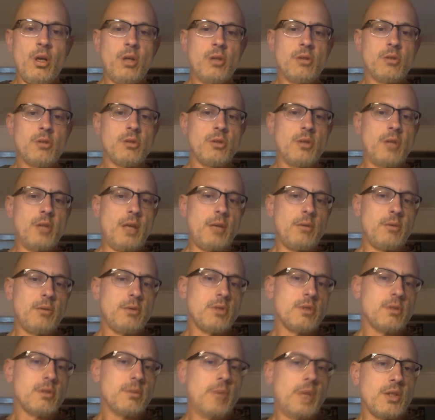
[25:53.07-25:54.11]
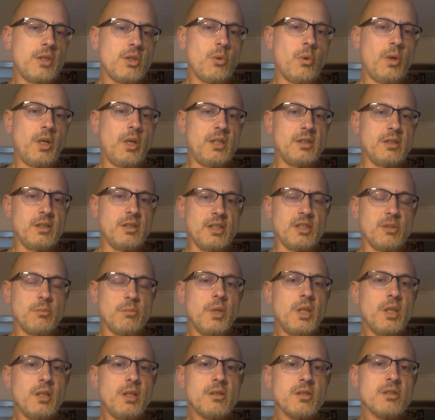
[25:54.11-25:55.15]
So that was about 26
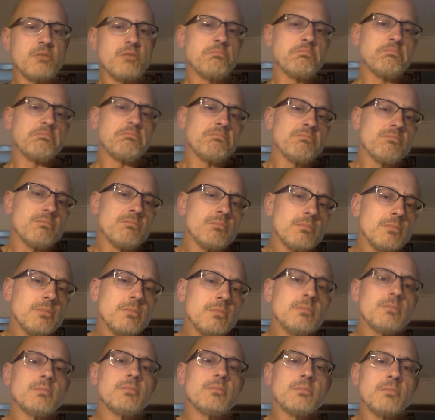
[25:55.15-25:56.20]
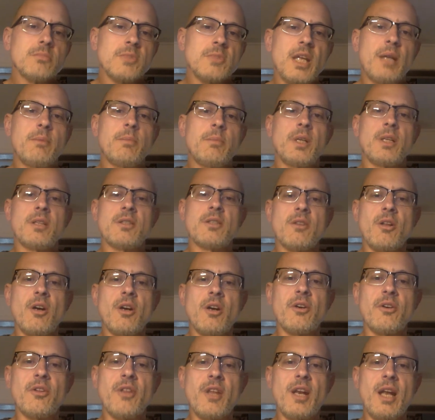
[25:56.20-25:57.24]
minutes, 10 minutes
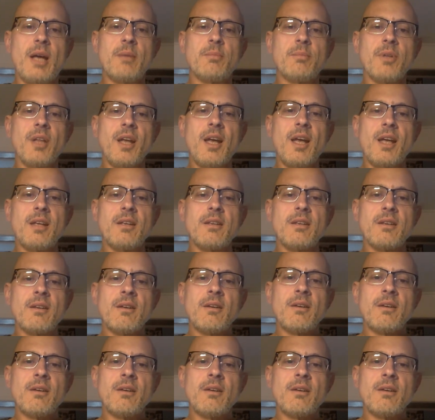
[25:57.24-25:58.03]
longer than I planned,